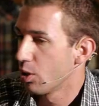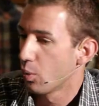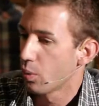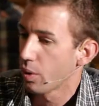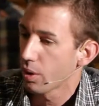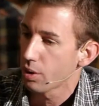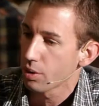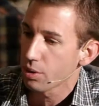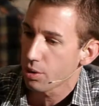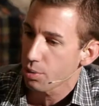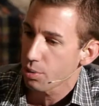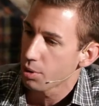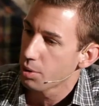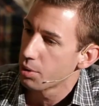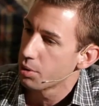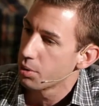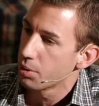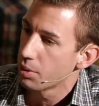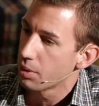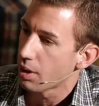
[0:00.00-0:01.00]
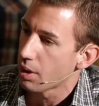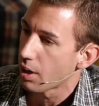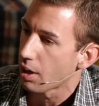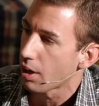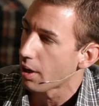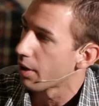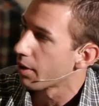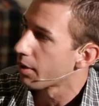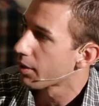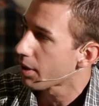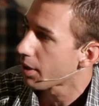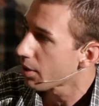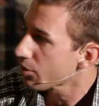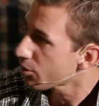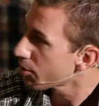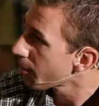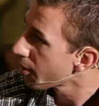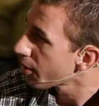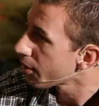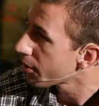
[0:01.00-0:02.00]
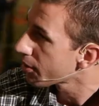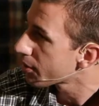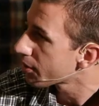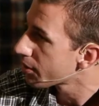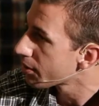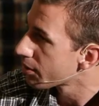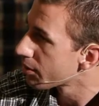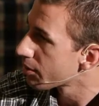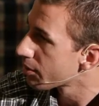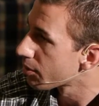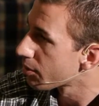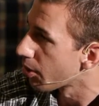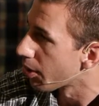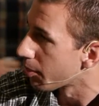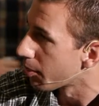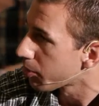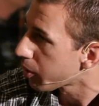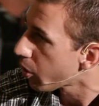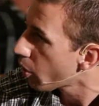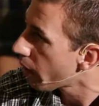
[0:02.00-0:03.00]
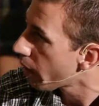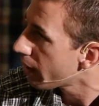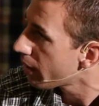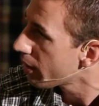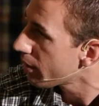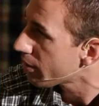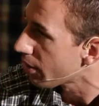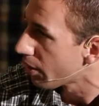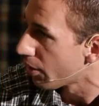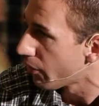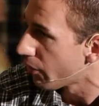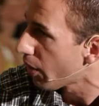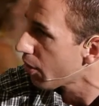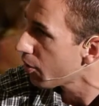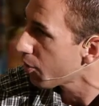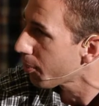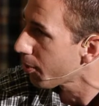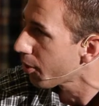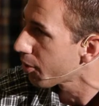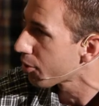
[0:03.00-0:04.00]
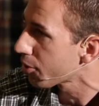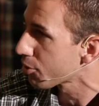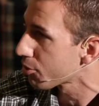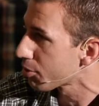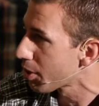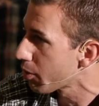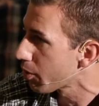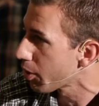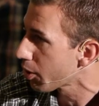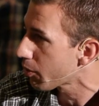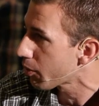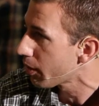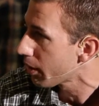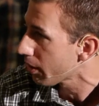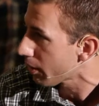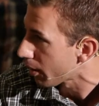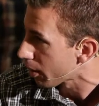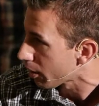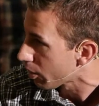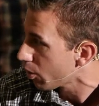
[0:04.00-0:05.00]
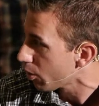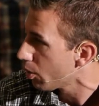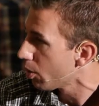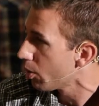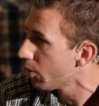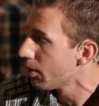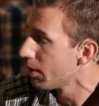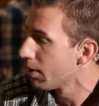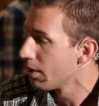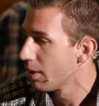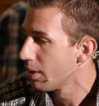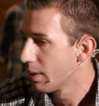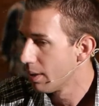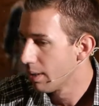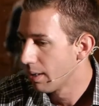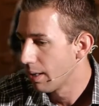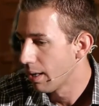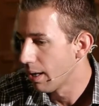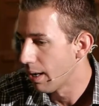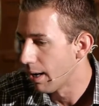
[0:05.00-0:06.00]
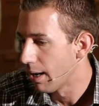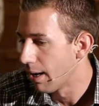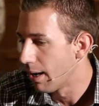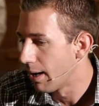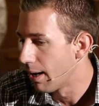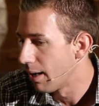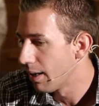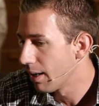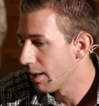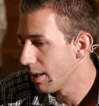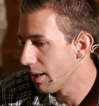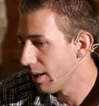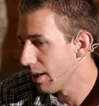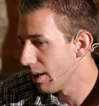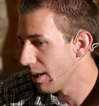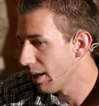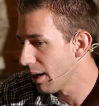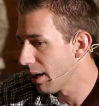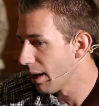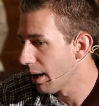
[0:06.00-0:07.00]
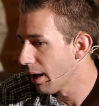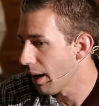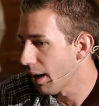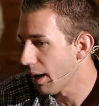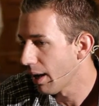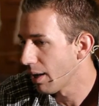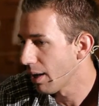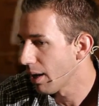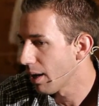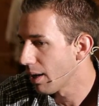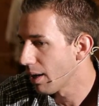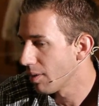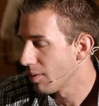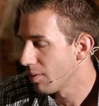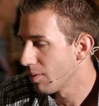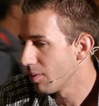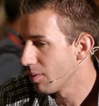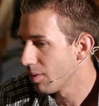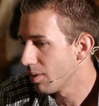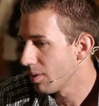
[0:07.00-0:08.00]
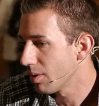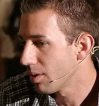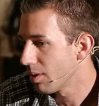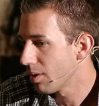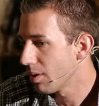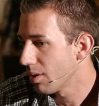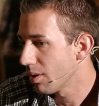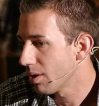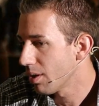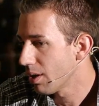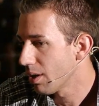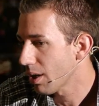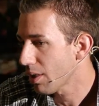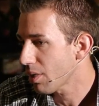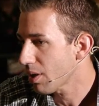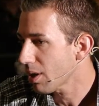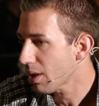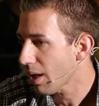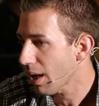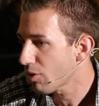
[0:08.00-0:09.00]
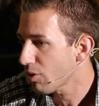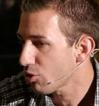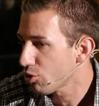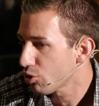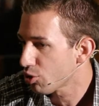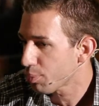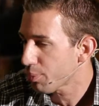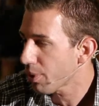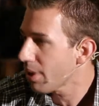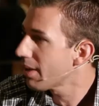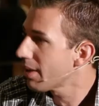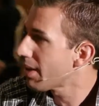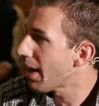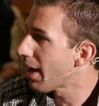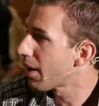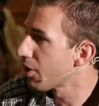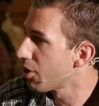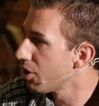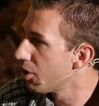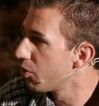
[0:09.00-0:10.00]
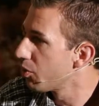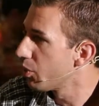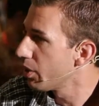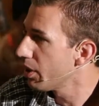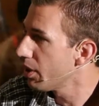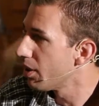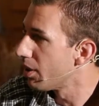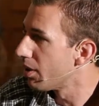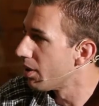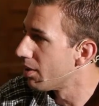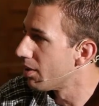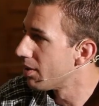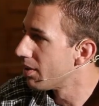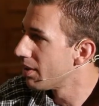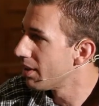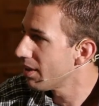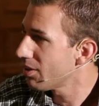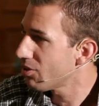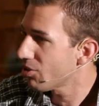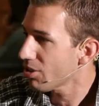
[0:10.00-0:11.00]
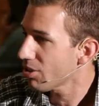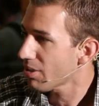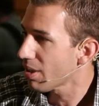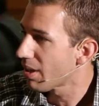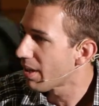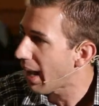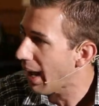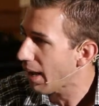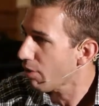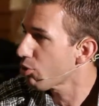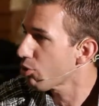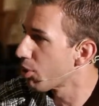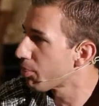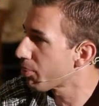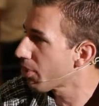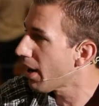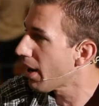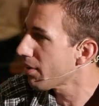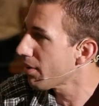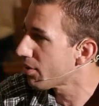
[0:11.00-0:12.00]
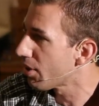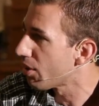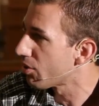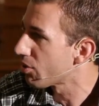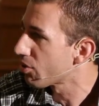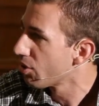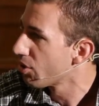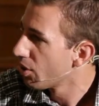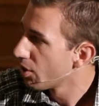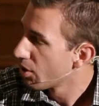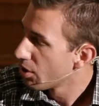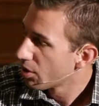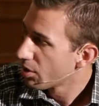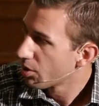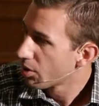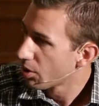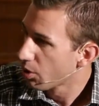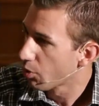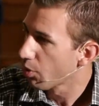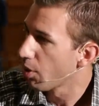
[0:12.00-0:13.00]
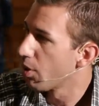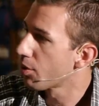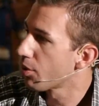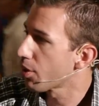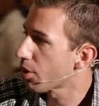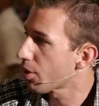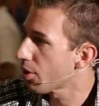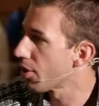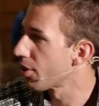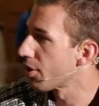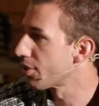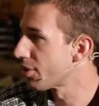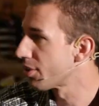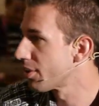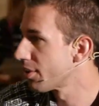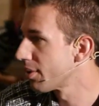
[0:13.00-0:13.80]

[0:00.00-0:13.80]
world through our customers, through our employees, and the vendor partners we work with, like you. And I think as you spread that goodwill, it's just a natural process, and growth occurs.